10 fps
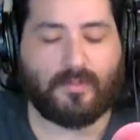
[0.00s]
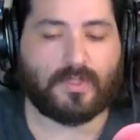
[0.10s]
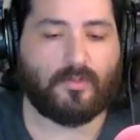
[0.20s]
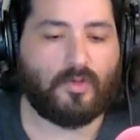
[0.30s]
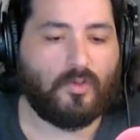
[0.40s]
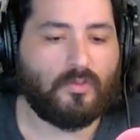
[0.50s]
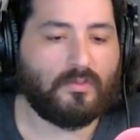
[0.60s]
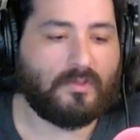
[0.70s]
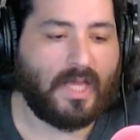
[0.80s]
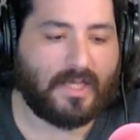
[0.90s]
someone who
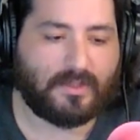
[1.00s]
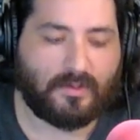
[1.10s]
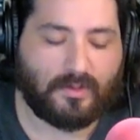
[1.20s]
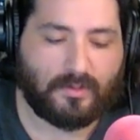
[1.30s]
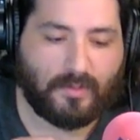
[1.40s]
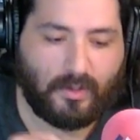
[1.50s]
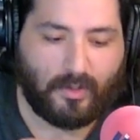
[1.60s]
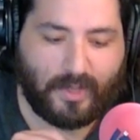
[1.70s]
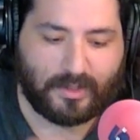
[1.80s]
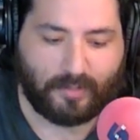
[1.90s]
hasn't
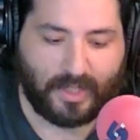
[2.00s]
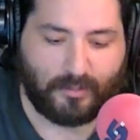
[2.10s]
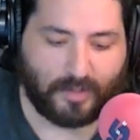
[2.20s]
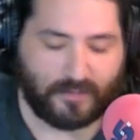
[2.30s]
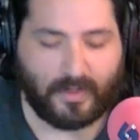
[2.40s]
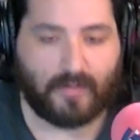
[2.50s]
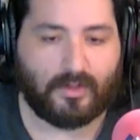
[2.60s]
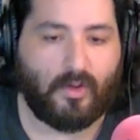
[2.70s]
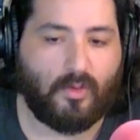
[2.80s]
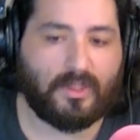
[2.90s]
played much
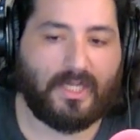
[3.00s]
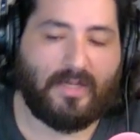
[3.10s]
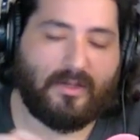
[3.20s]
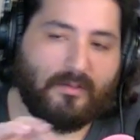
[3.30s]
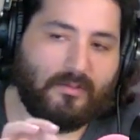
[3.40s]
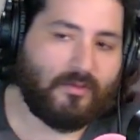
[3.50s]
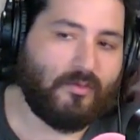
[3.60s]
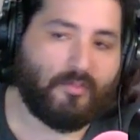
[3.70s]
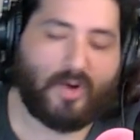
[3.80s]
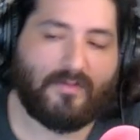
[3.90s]
Valorant, only
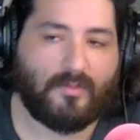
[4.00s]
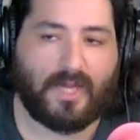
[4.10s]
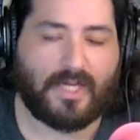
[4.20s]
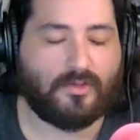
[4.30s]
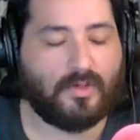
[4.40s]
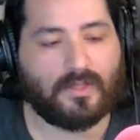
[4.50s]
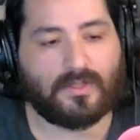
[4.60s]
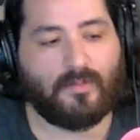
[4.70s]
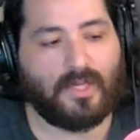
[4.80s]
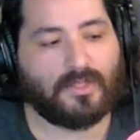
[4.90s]
through private match or
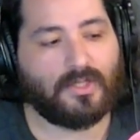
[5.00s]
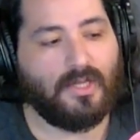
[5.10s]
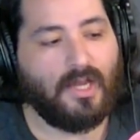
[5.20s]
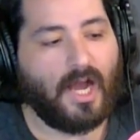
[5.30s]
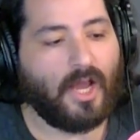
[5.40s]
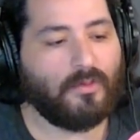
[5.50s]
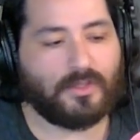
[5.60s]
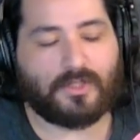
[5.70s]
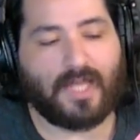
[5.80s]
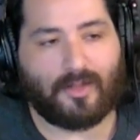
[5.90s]
custom match. I
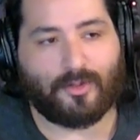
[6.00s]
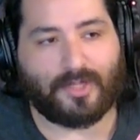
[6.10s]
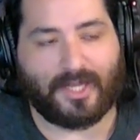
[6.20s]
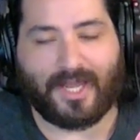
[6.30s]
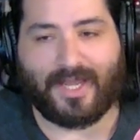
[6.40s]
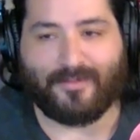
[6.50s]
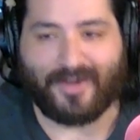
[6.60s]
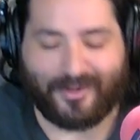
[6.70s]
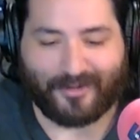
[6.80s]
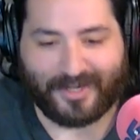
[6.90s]
always download the game,
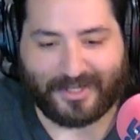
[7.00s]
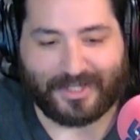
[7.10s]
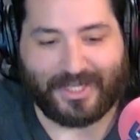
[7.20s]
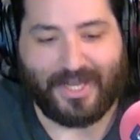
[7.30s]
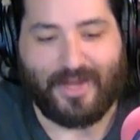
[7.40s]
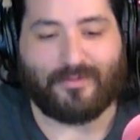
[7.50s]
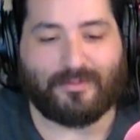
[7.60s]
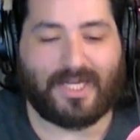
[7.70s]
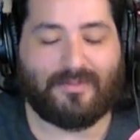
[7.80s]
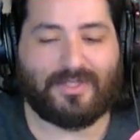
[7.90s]
ironically, from
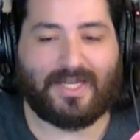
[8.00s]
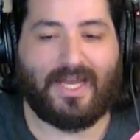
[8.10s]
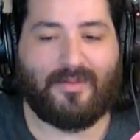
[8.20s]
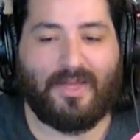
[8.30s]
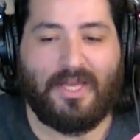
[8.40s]
time to time,